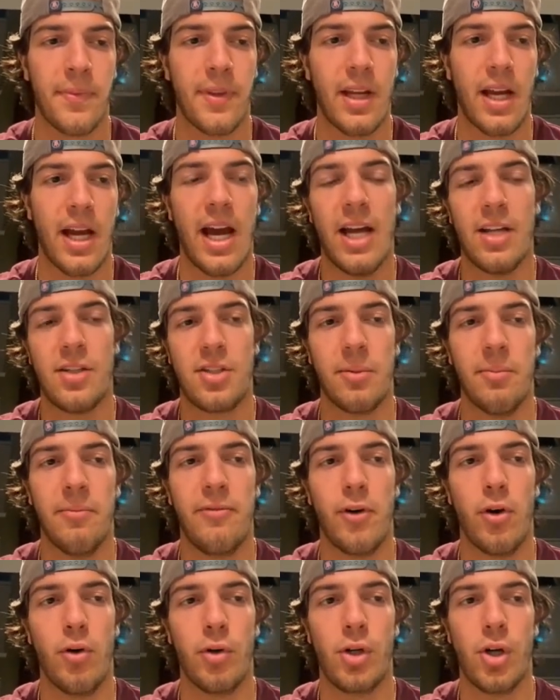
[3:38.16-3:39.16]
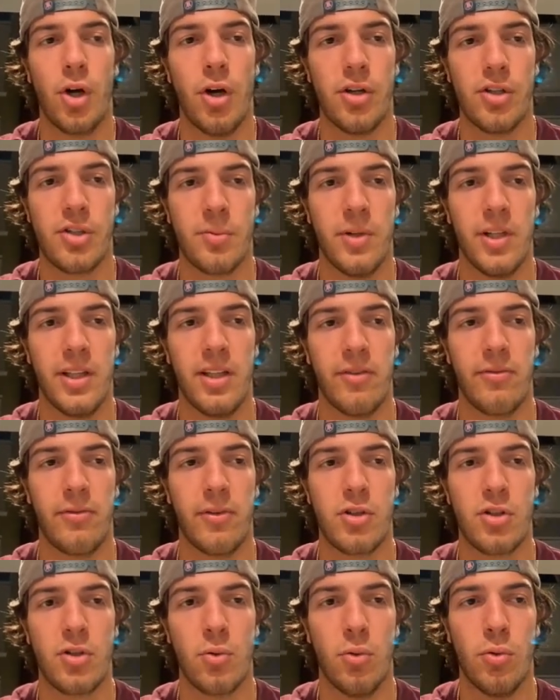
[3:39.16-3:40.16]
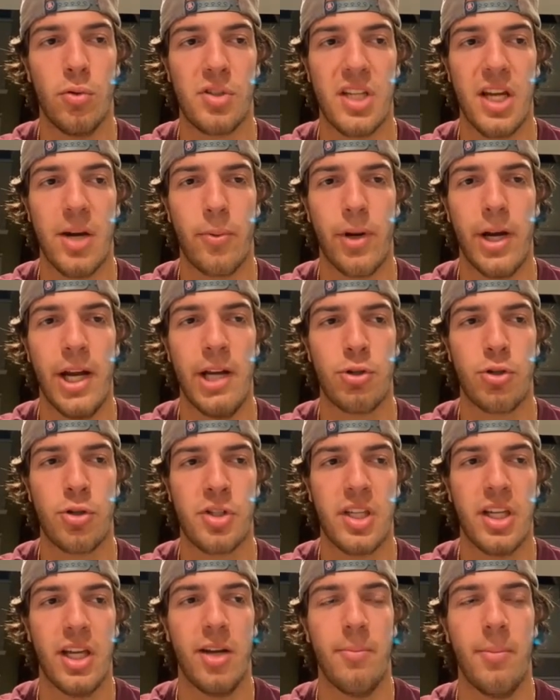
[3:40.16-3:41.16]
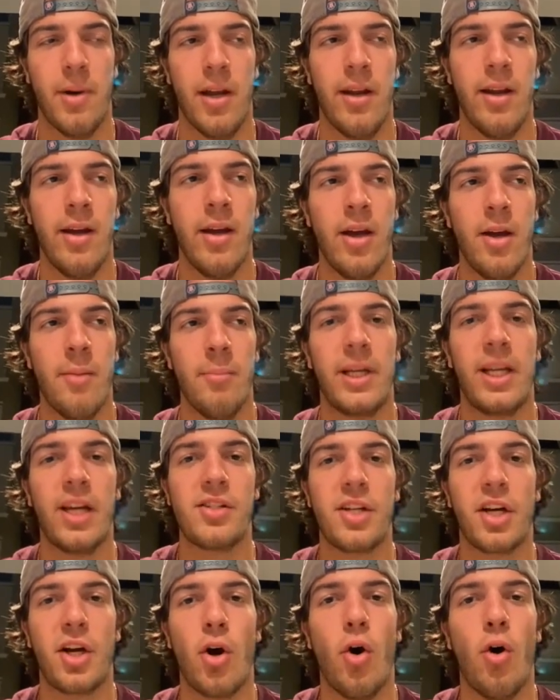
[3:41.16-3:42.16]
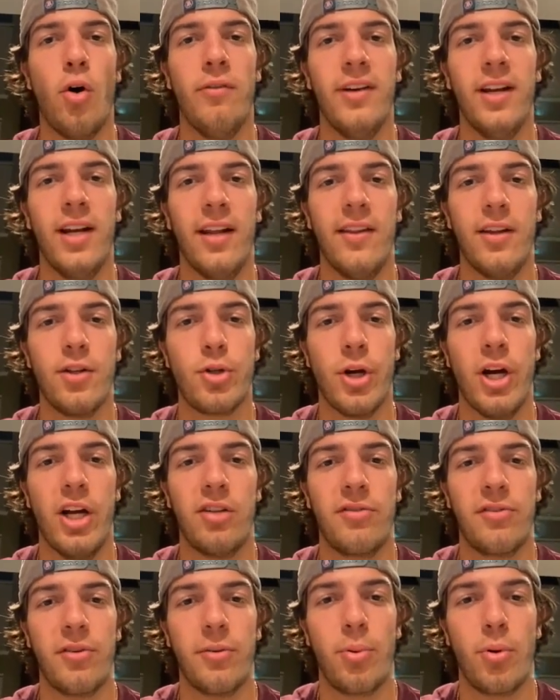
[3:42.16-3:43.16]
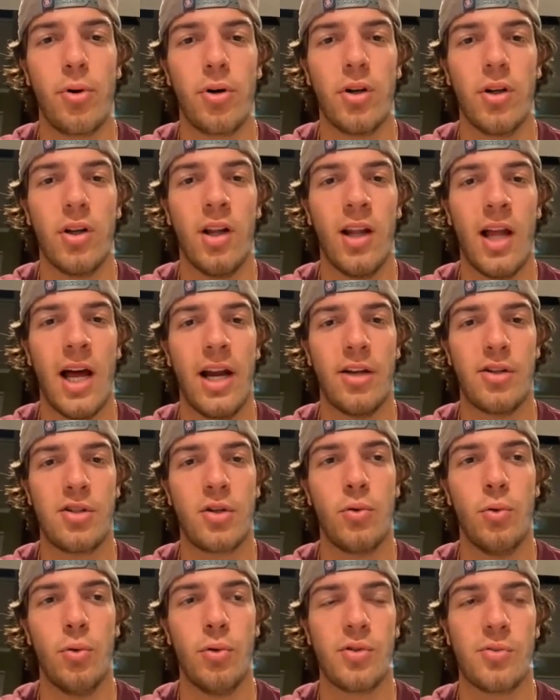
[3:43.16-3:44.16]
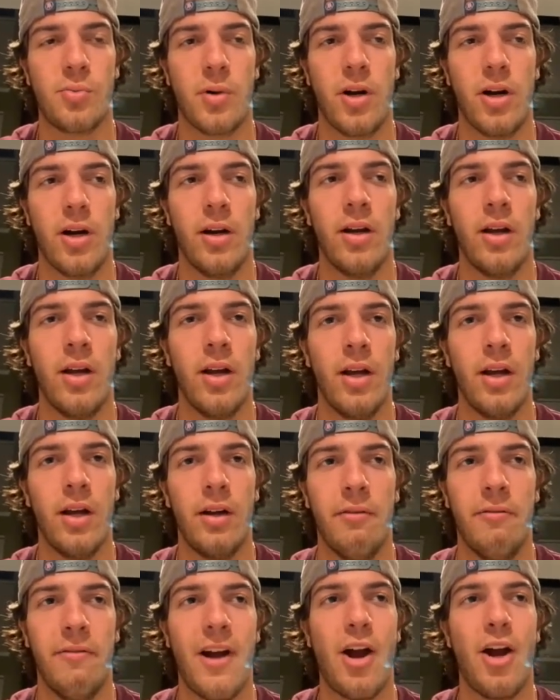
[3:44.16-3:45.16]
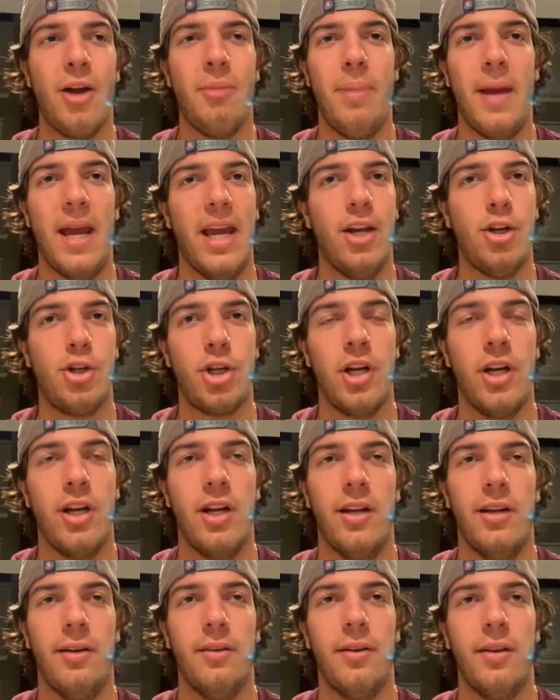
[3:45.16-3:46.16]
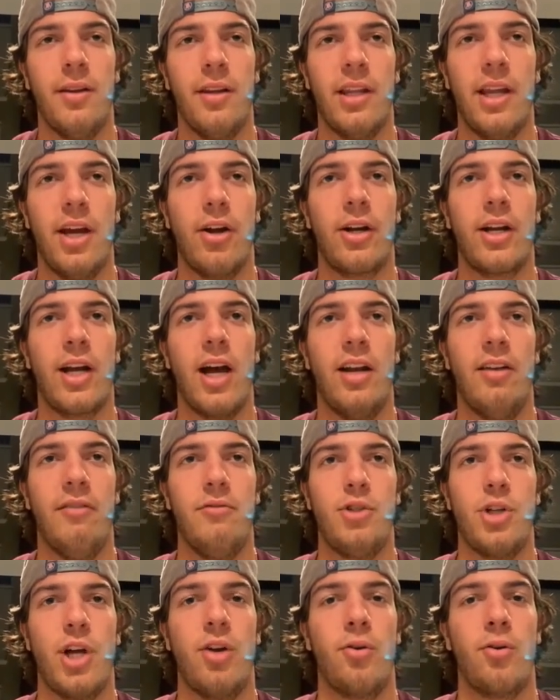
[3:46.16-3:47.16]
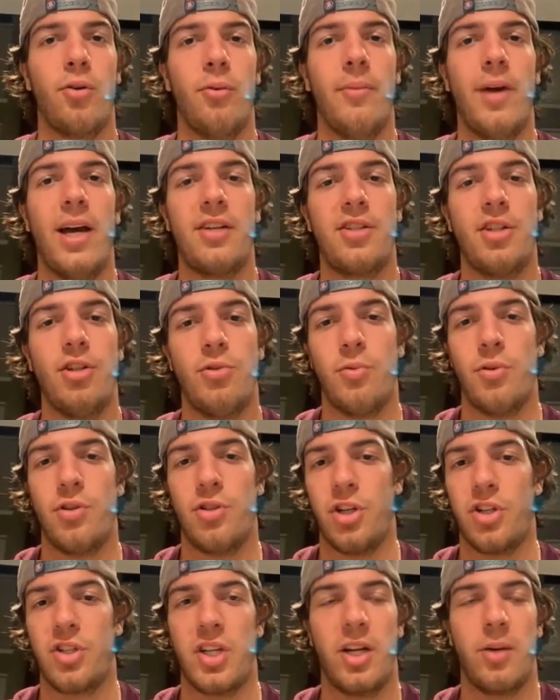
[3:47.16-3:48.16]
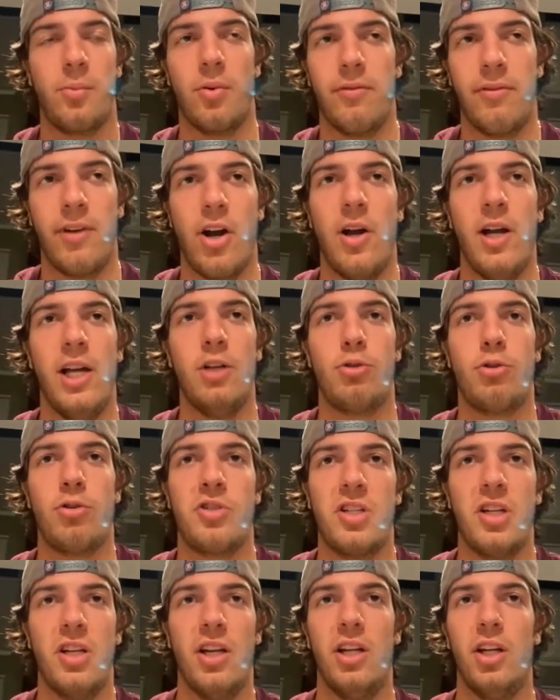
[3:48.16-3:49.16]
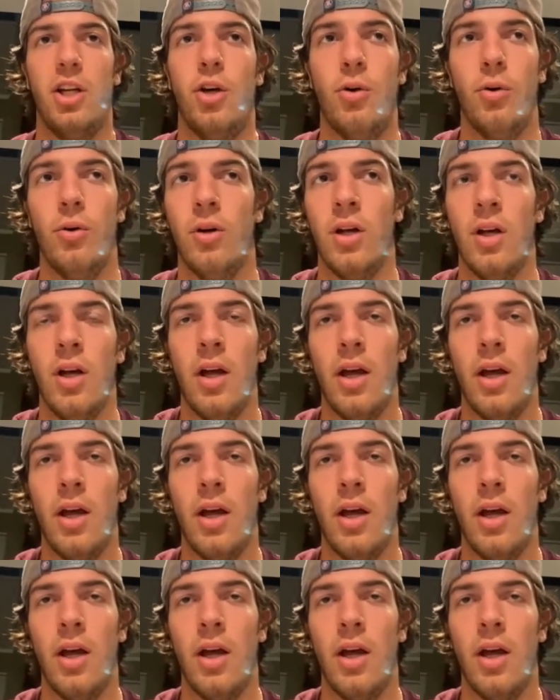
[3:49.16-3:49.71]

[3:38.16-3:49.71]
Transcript: had some phone calls with different schools that were interested, but because of COVID and the transfer portal, a lot of schools were very patient, and their kind of general message was just like, we're very interested in you.